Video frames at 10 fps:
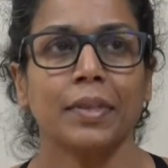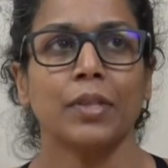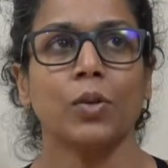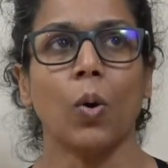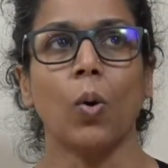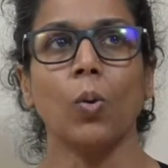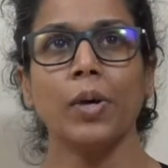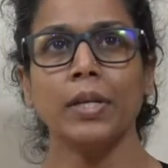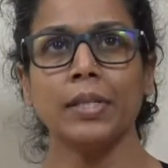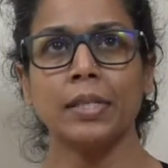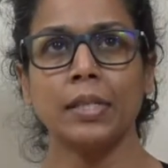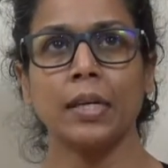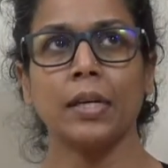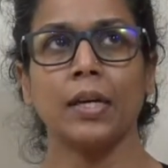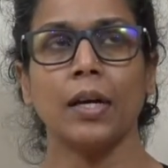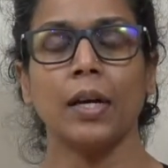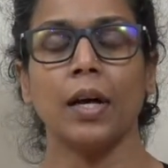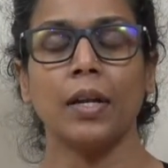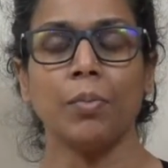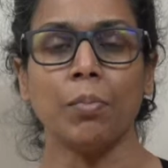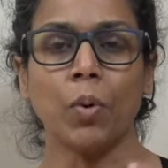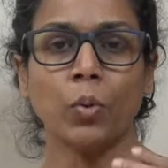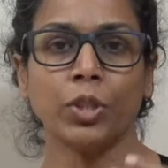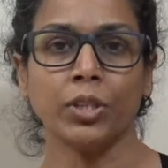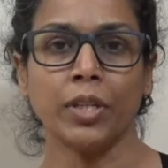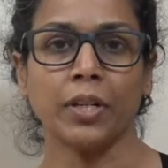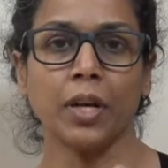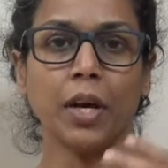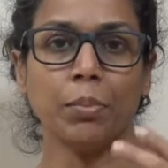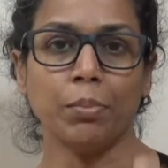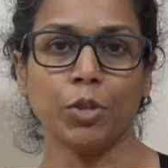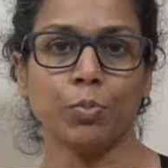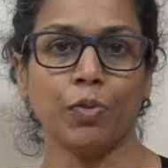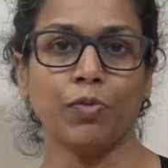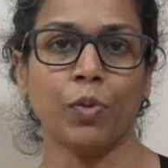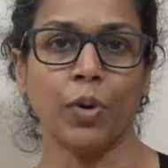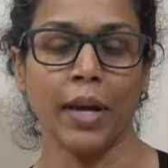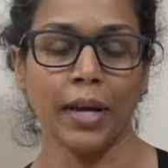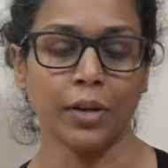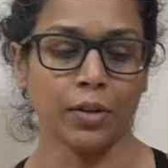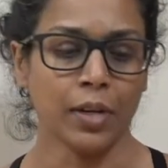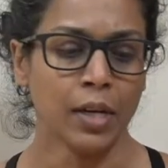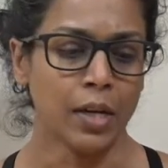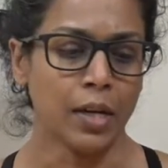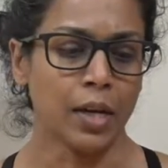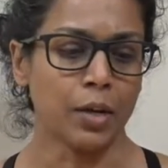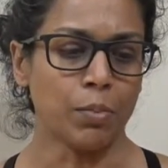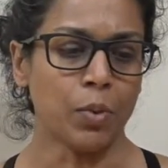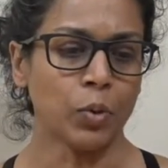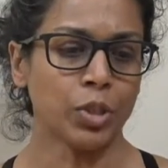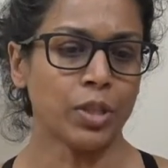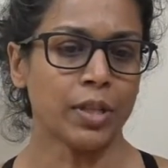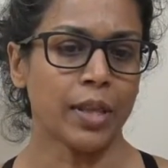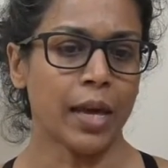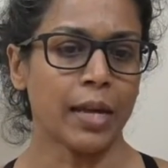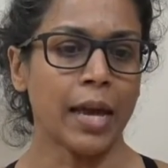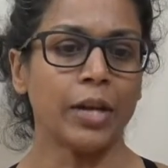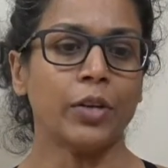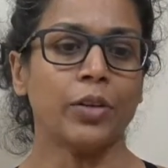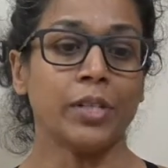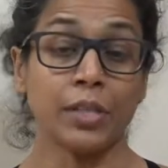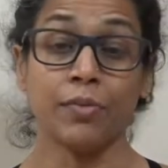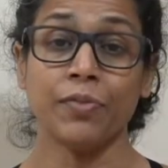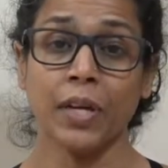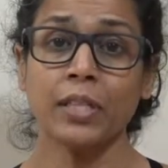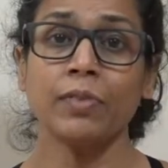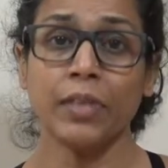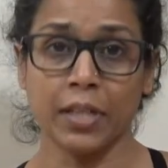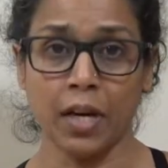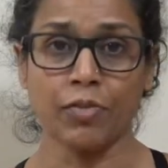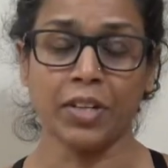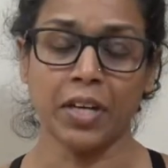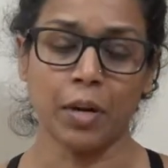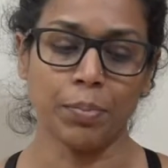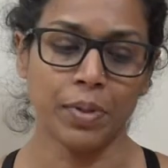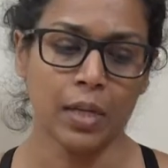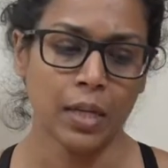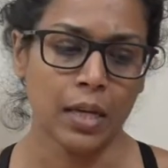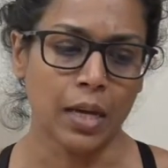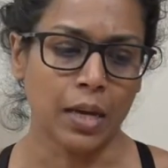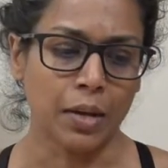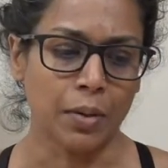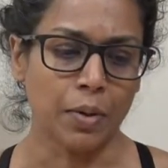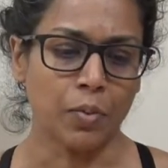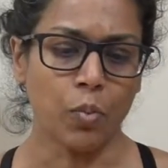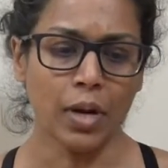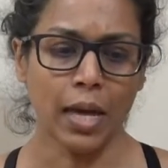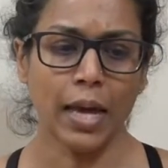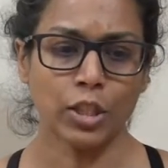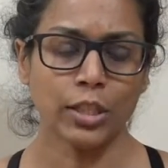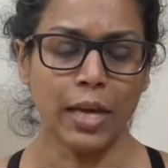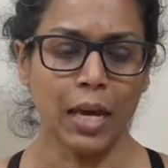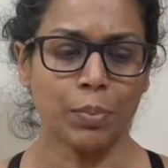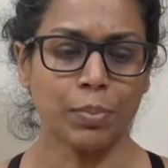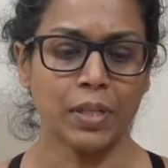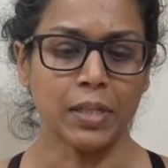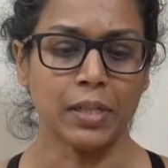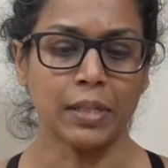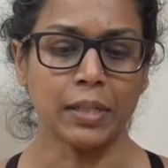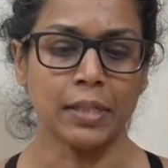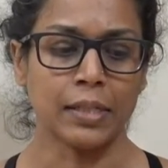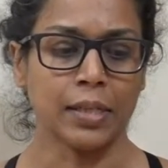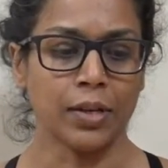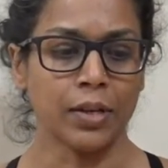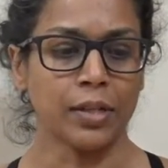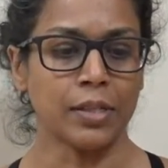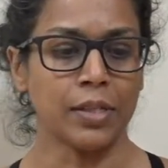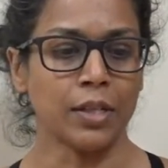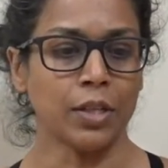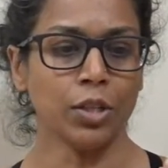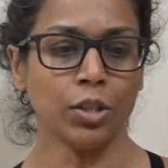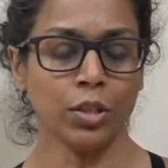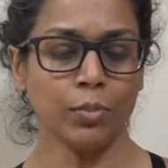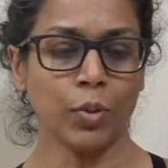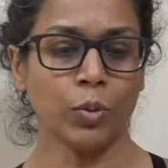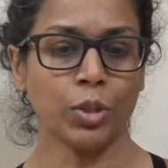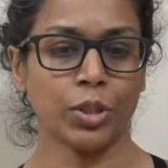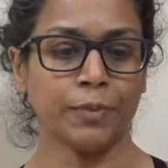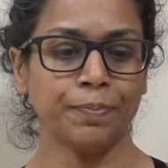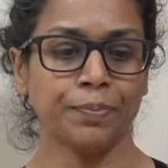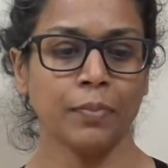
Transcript: There's always an emotion that comes before anger, an emotion that anger is effectively covering up. And what actually happens is there is the initial emotion.